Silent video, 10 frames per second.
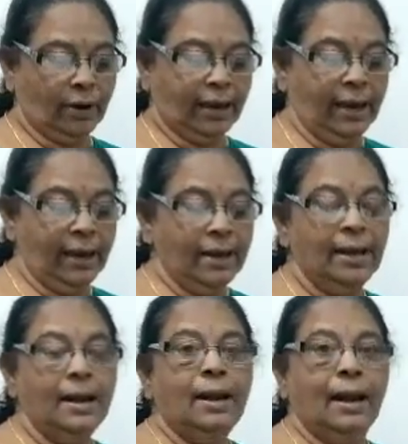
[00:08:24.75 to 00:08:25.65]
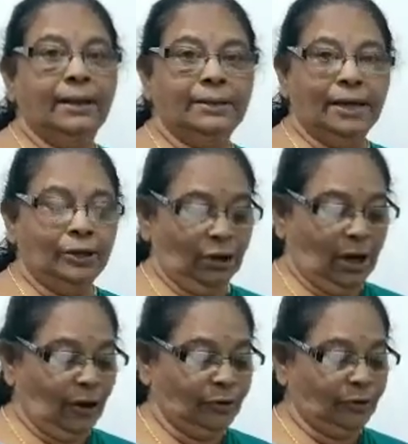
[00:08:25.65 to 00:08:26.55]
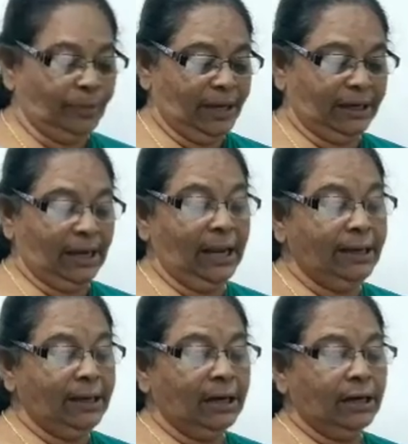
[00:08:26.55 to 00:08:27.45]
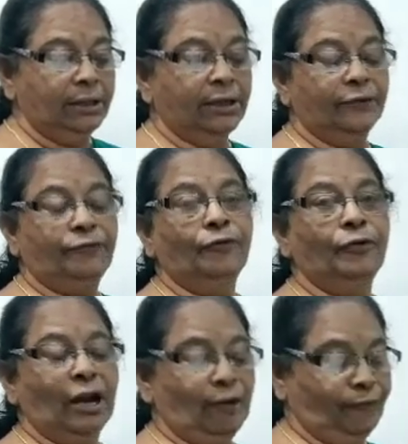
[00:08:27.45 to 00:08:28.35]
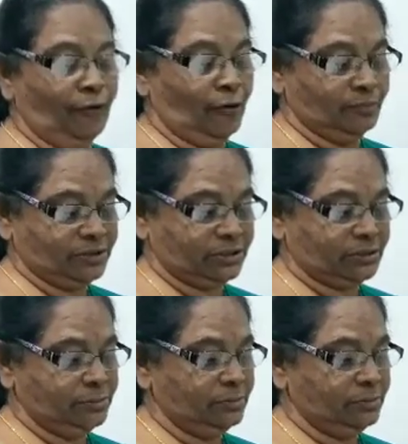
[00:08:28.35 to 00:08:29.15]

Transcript: Okay. Like that you have to make it the plural forms.